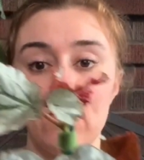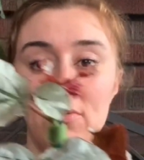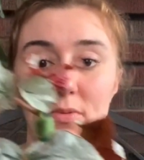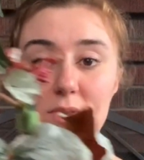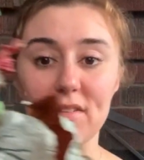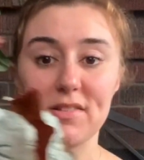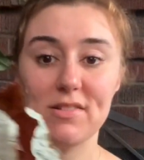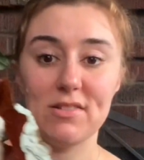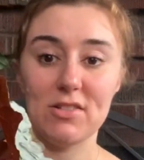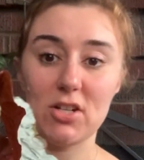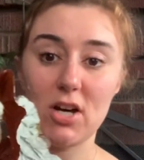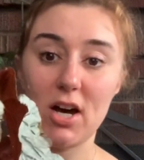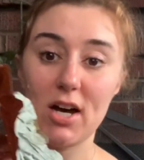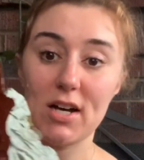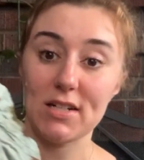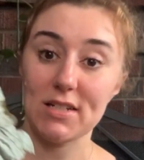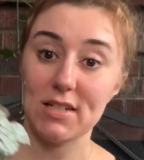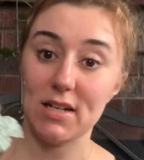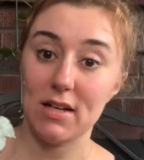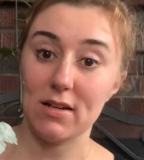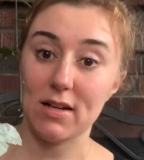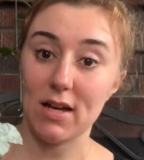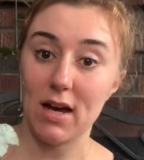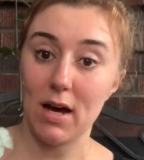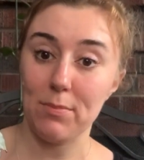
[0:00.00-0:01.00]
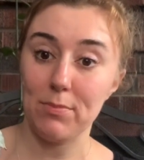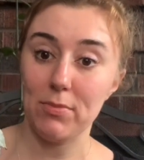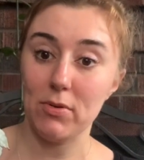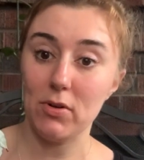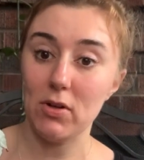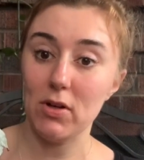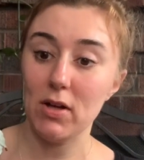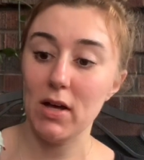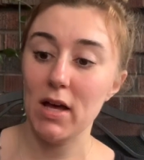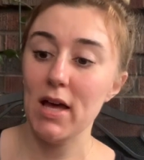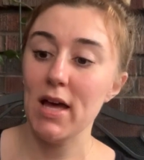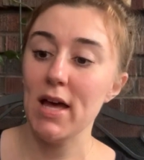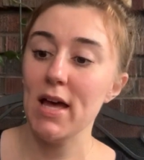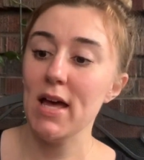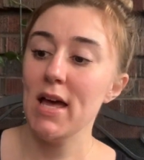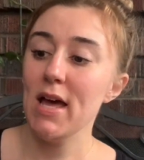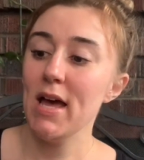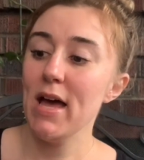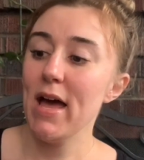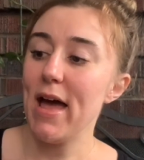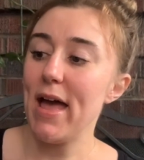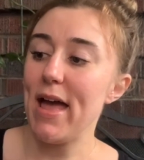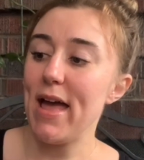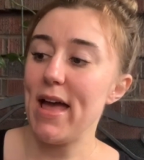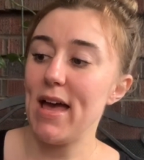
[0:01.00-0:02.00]
restocked a couple,
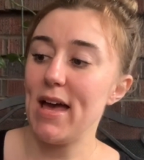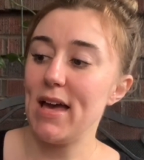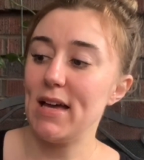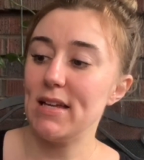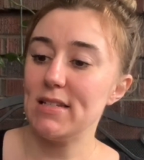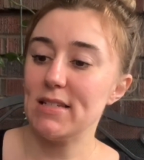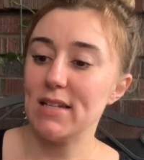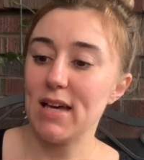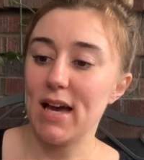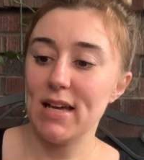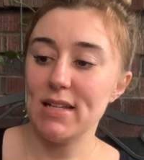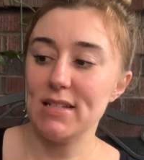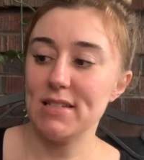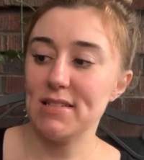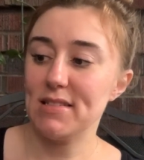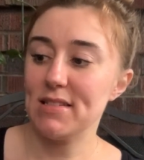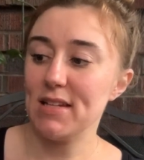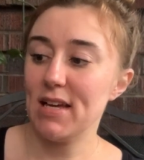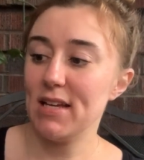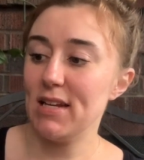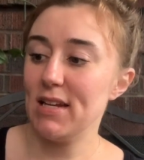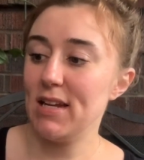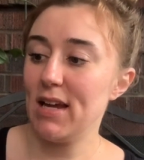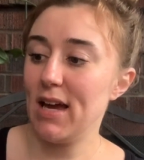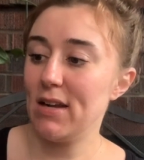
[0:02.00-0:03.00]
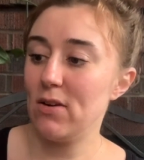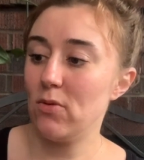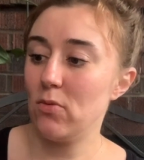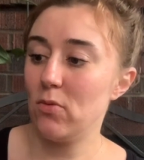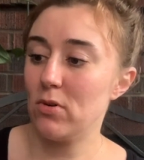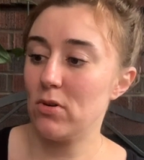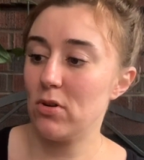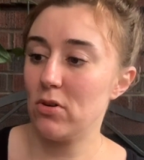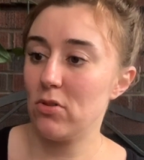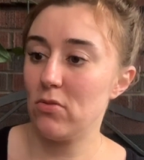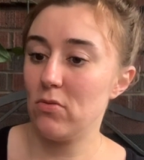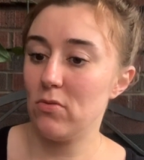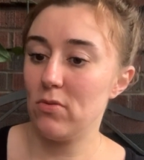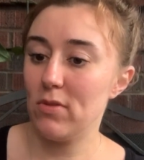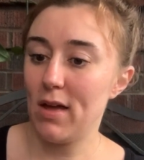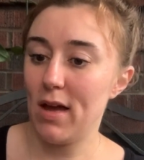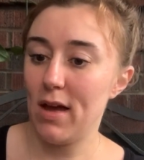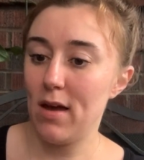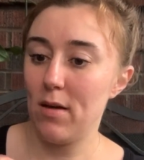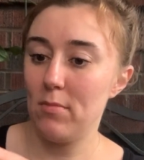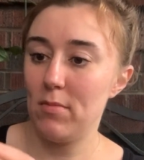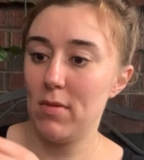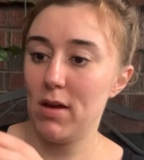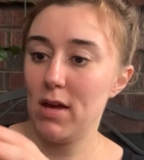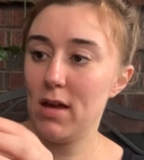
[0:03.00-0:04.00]
and I decided I'd order through them.